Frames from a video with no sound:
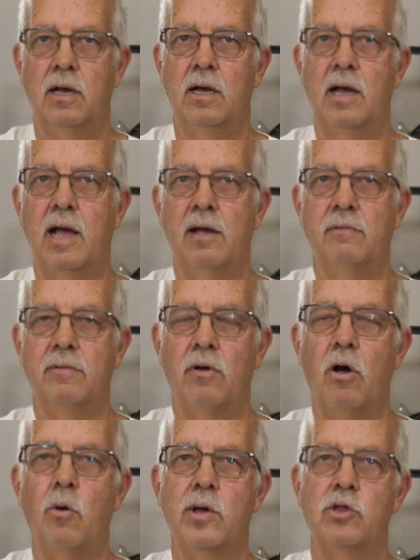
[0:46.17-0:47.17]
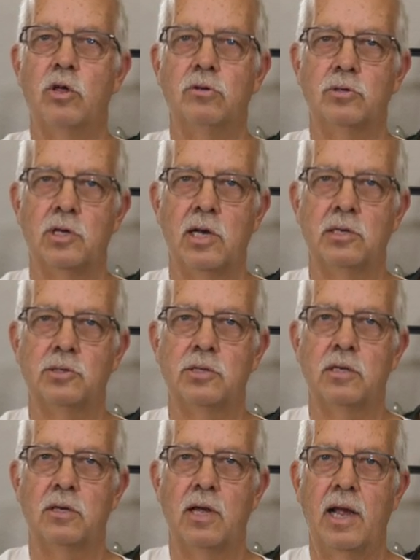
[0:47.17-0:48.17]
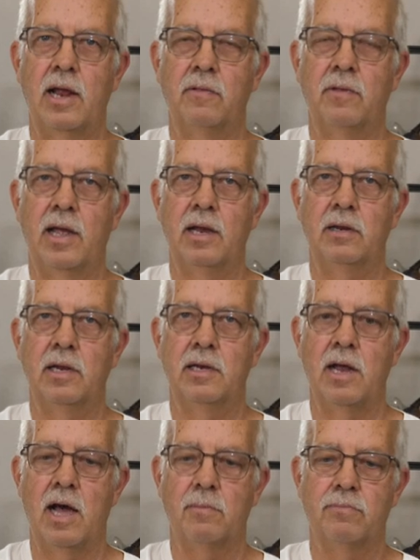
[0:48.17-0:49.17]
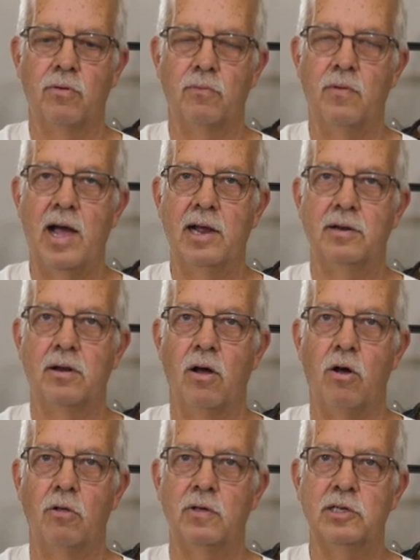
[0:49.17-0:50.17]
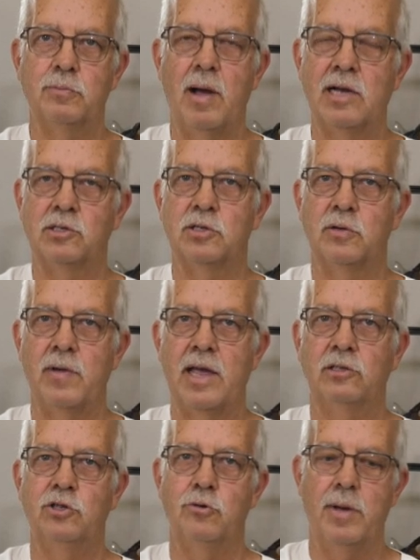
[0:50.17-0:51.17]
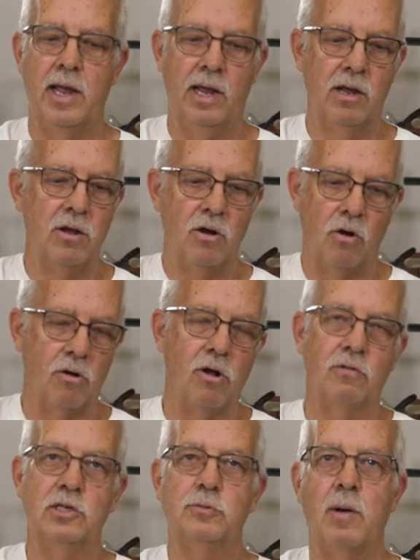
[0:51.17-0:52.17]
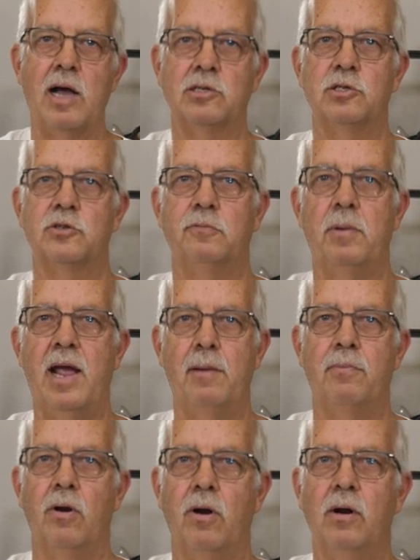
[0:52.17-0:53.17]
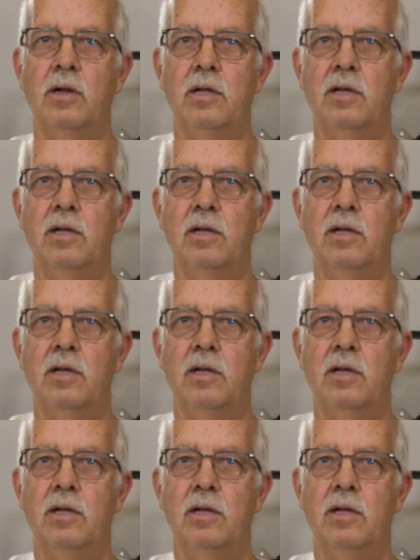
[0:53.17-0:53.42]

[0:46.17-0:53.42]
I always use this, and they did not provide all these boxes of ink to me or all these boxes of paper